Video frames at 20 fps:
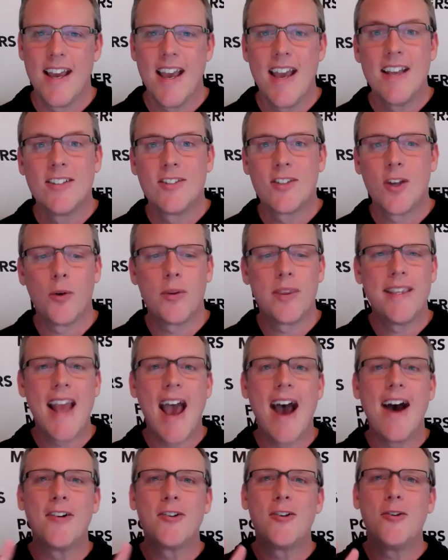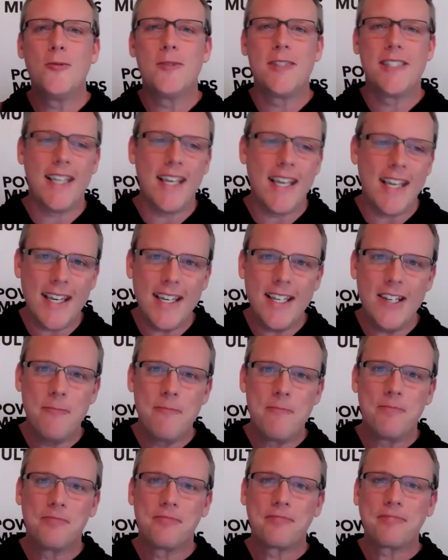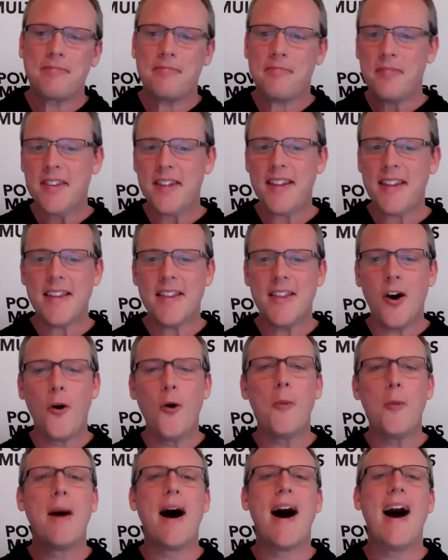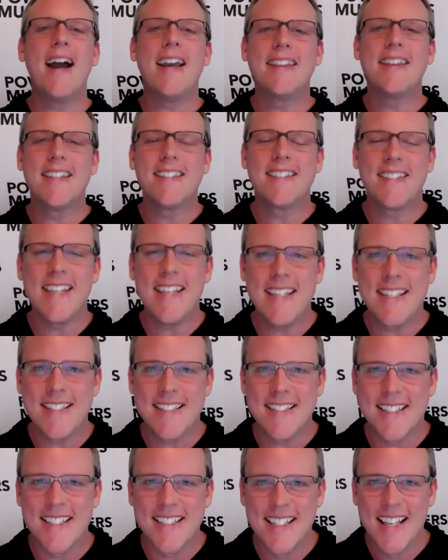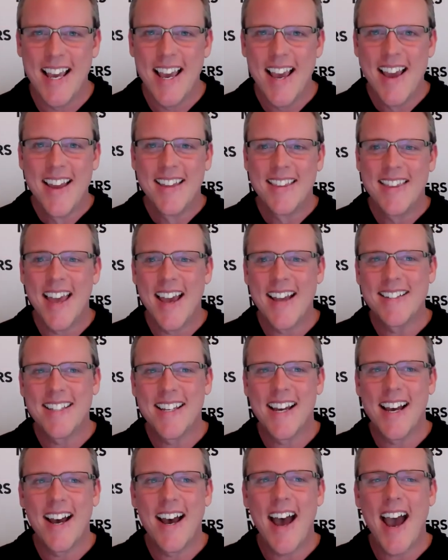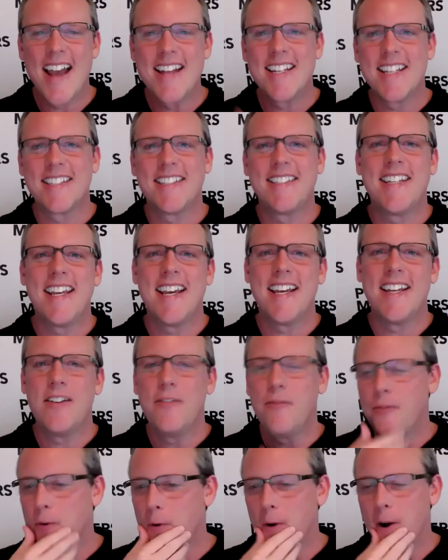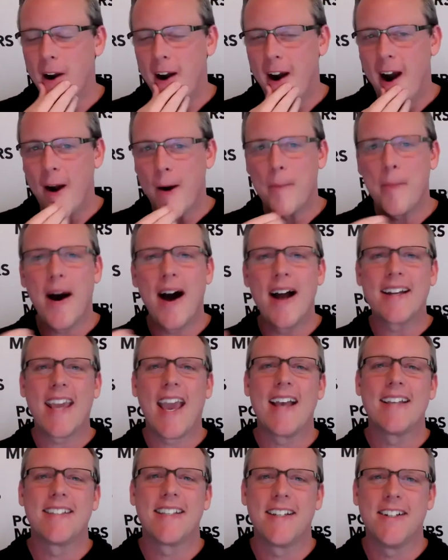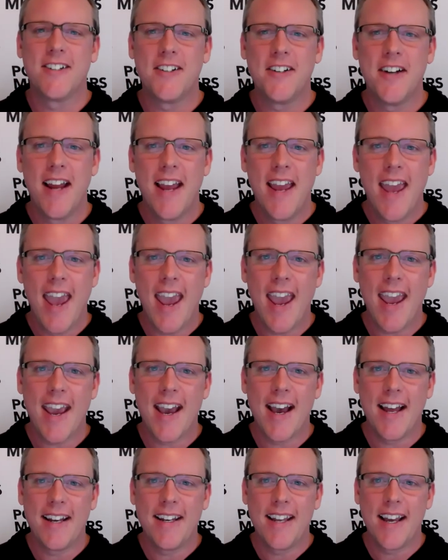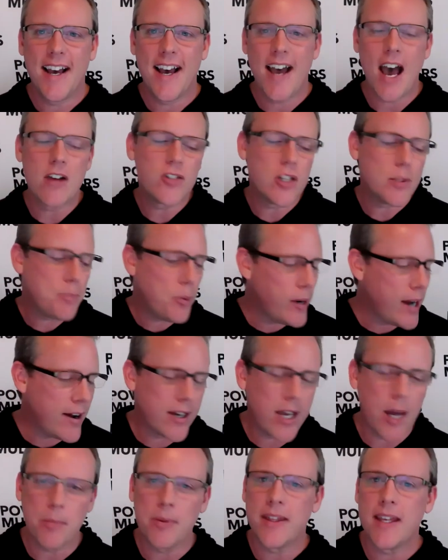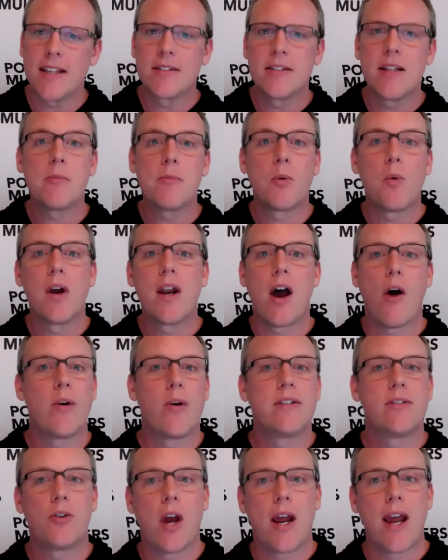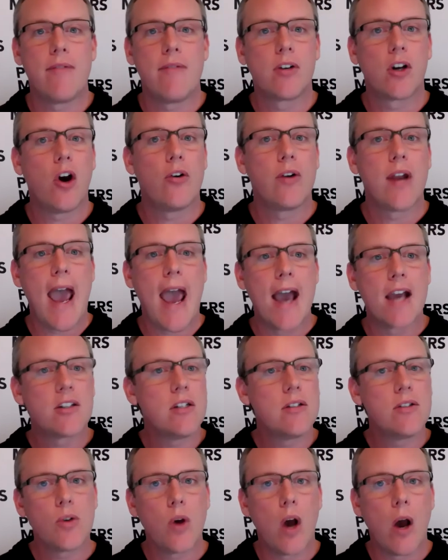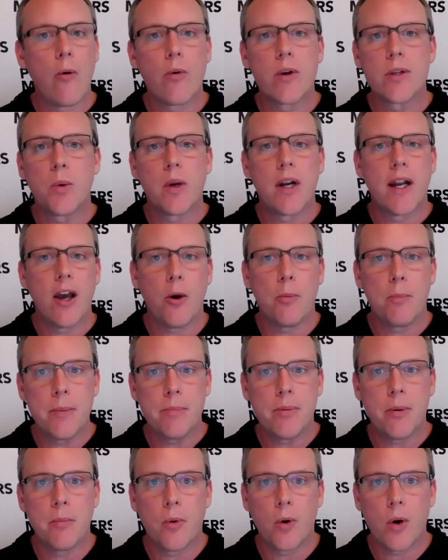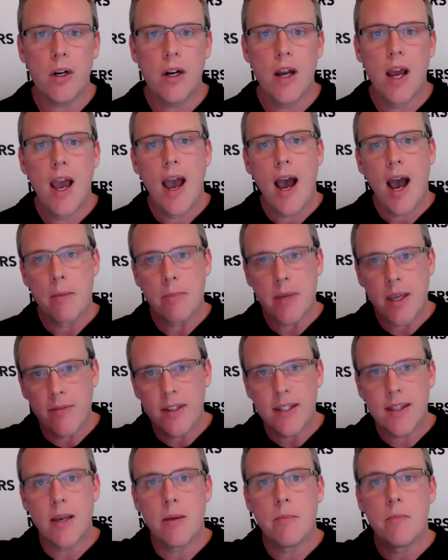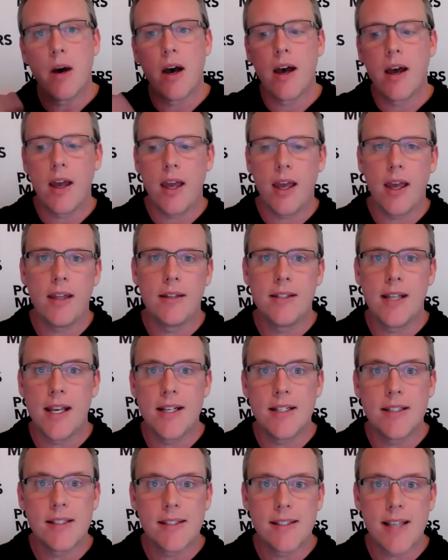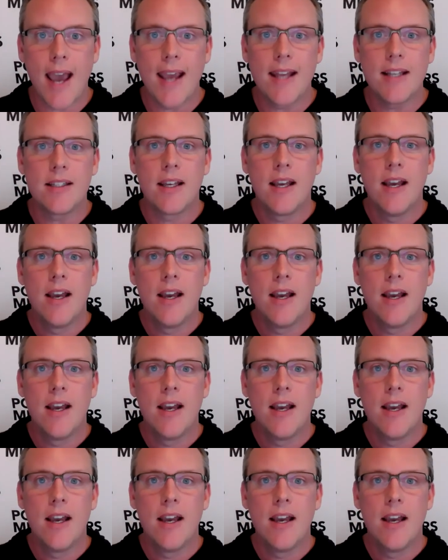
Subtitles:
So now you see the whole behind the scenes that I just did for our podcast here. And I'll just point out a couple things. Number one, I always try to have a call to action. So I always want to help people more. I'm giving them an insight